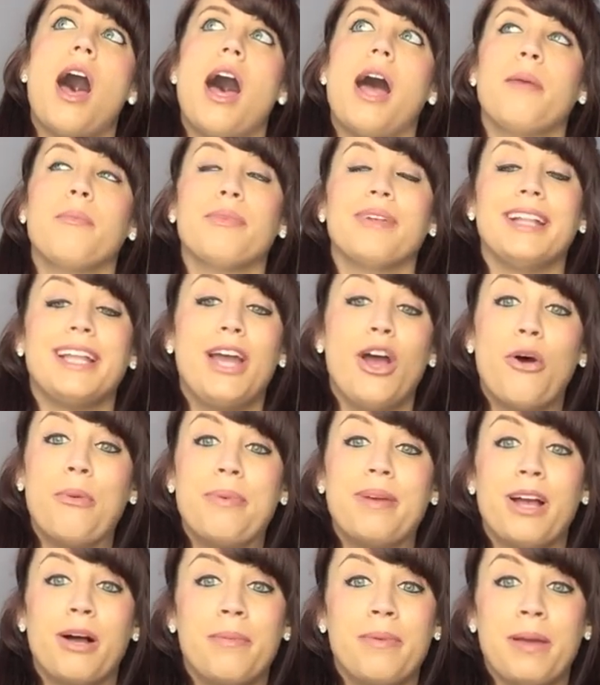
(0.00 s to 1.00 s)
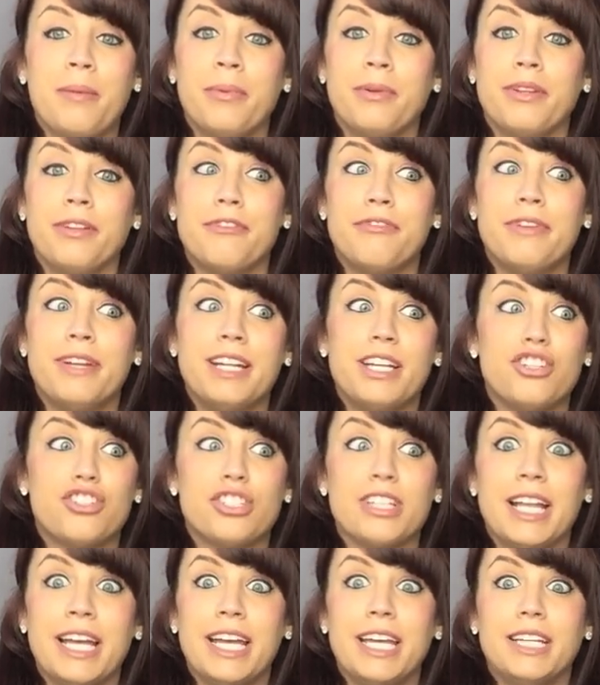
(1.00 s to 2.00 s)
I'm really hoping I'll be able to
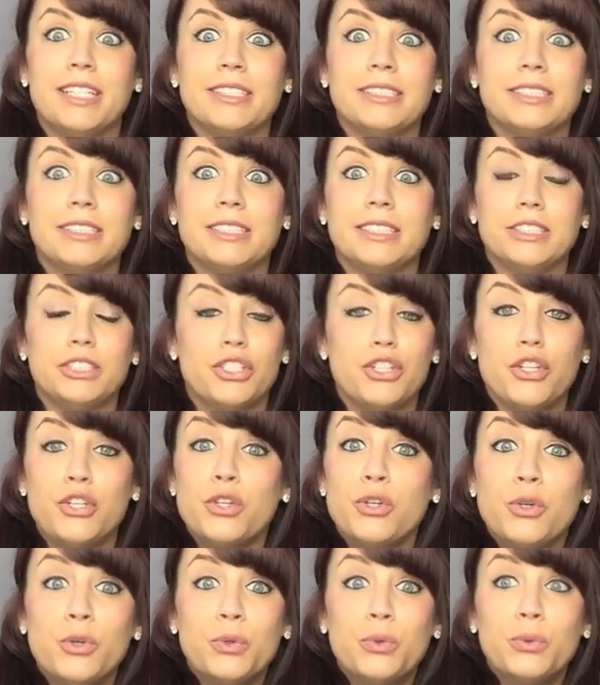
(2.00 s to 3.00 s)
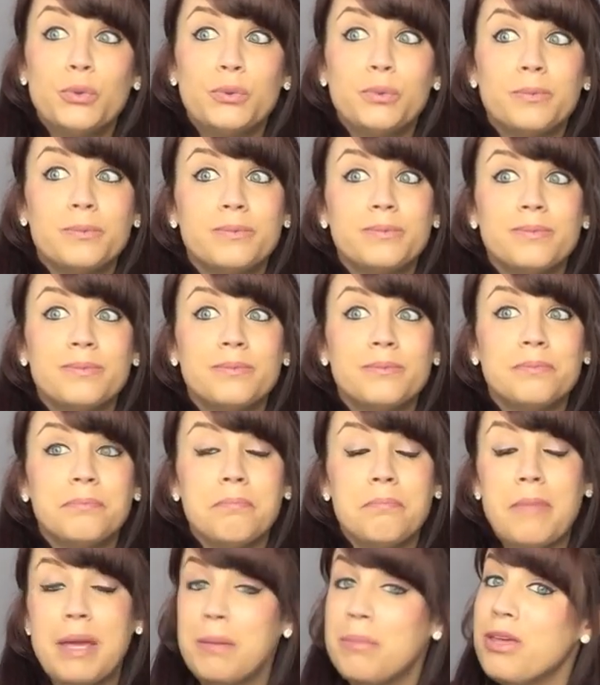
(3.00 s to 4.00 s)
finish like two,
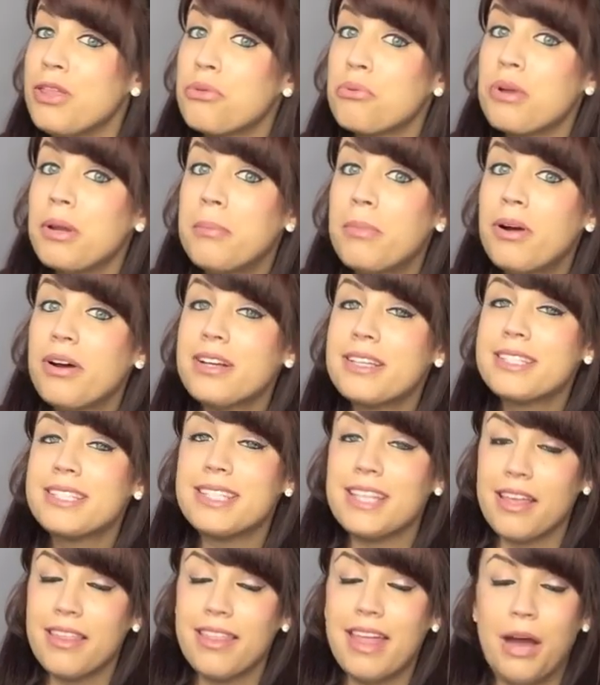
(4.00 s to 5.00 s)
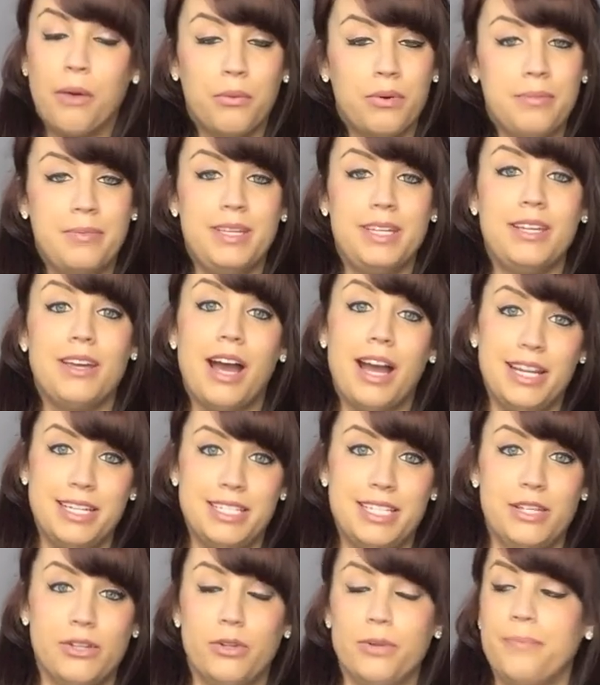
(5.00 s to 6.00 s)
maybe three books. That would be
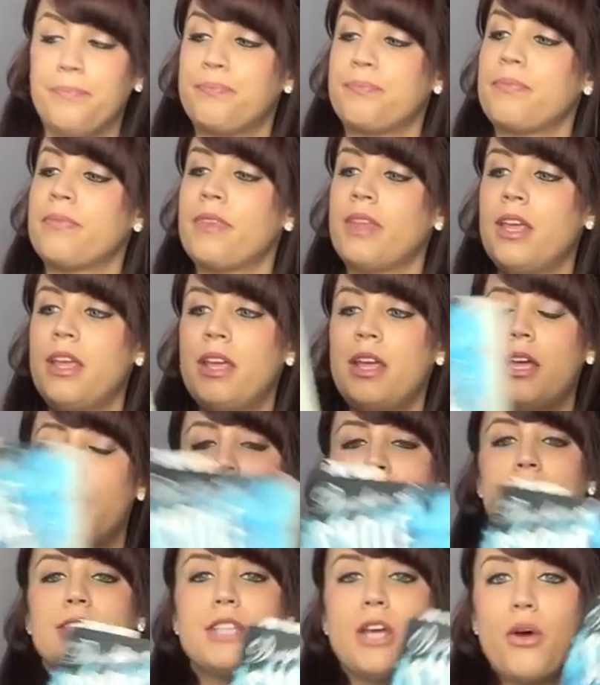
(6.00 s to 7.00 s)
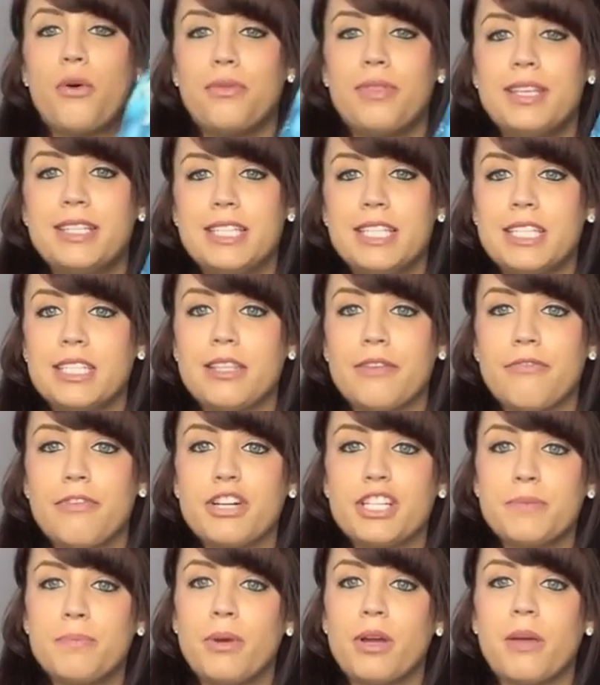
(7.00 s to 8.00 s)
ideal. So this is the
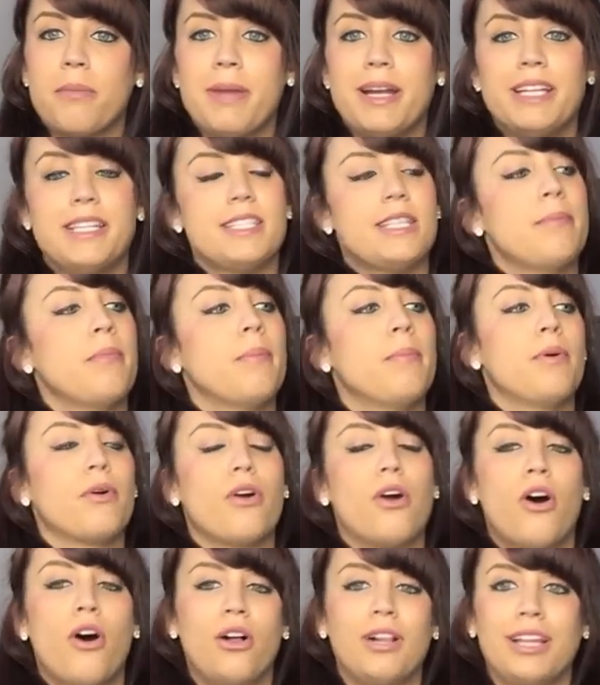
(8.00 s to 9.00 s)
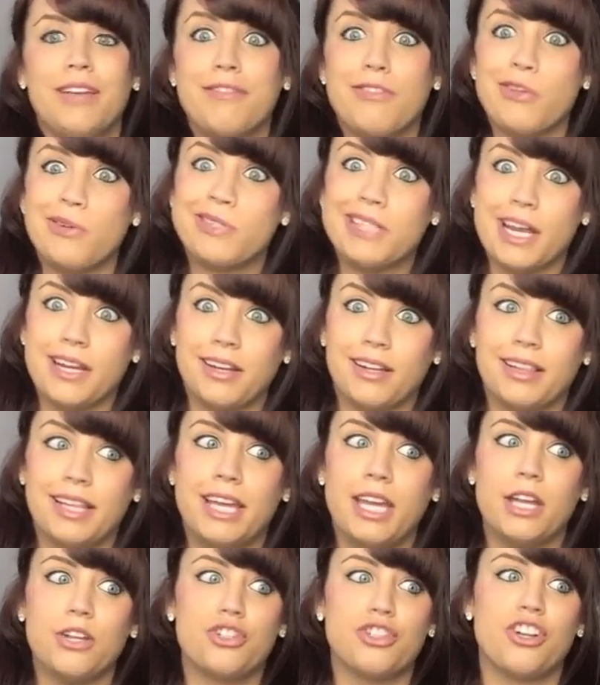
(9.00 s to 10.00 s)
first book in my December book haul, even though
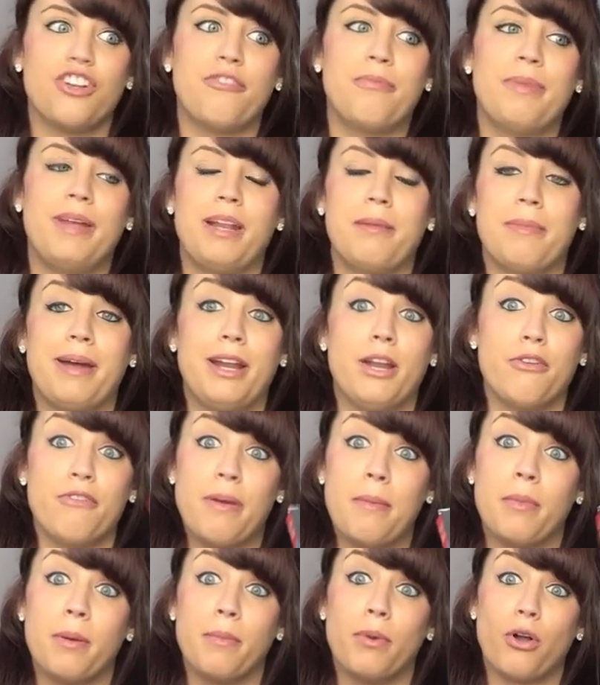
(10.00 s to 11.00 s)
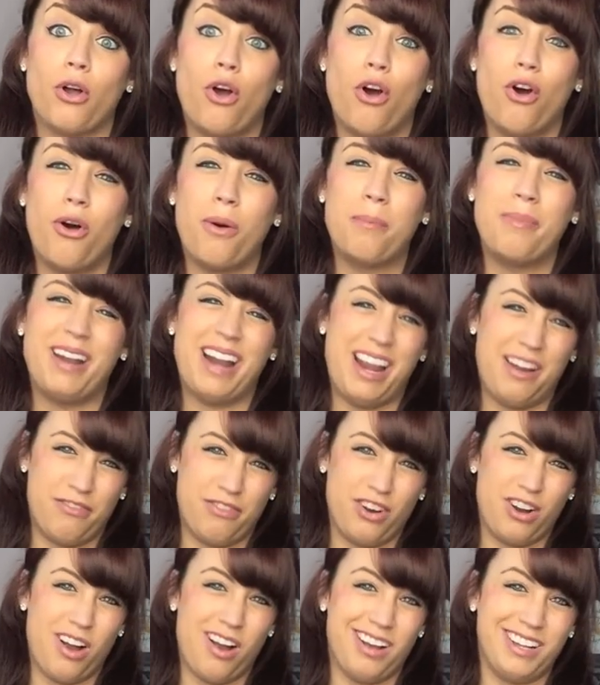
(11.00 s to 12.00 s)
technically it should have been in my November book haul, but I
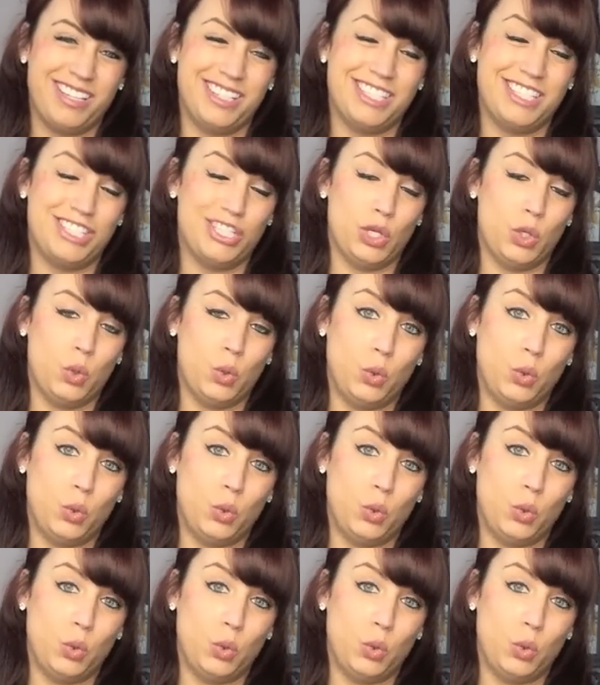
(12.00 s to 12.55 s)
forgot, so